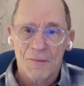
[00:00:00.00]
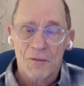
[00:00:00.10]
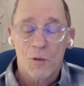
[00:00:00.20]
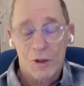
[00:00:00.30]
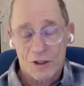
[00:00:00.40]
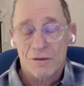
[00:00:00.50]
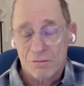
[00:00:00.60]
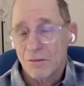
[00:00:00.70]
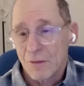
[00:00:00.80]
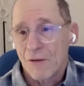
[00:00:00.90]
which
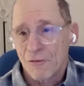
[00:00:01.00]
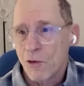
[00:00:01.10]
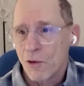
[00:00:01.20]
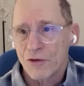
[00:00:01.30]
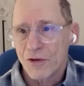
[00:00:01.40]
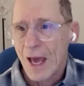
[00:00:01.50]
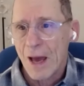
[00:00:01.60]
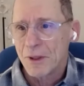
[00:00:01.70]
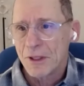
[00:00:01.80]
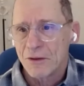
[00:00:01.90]
of course
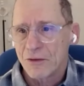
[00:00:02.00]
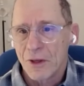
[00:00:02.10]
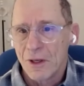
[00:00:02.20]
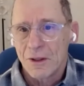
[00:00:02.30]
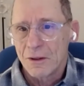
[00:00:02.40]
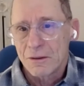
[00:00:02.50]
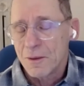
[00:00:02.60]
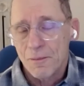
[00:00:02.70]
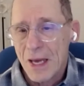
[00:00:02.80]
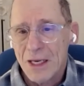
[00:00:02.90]
happens to
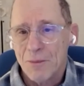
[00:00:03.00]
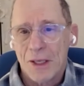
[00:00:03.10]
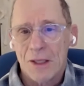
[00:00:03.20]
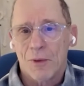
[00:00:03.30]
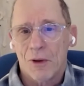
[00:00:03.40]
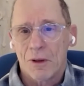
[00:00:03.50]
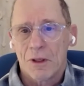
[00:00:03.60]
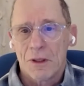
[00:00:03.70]
many people,